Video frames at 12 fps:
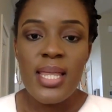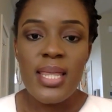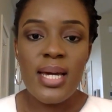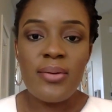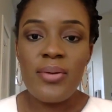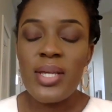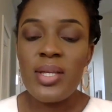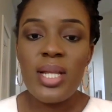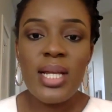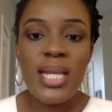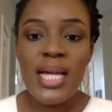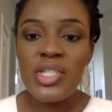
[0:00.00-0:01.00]
their
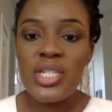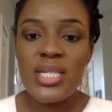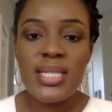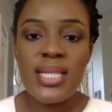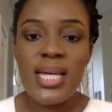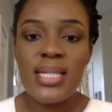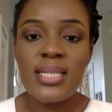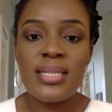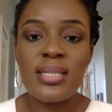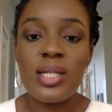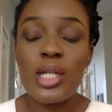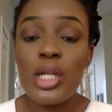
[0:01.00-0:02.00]
regular lashes and
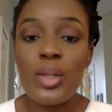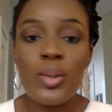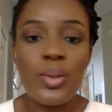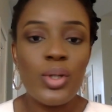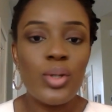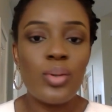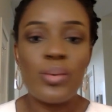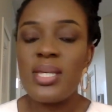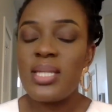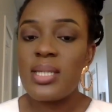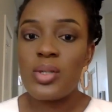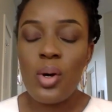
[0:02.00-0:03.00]
glue, you know,
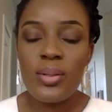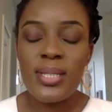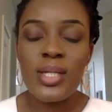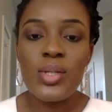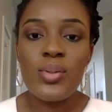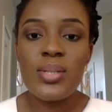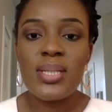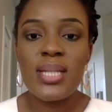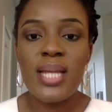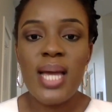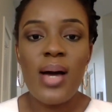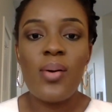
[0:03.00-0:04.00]
this is all they use
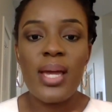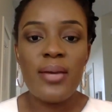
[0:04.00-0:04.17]
now.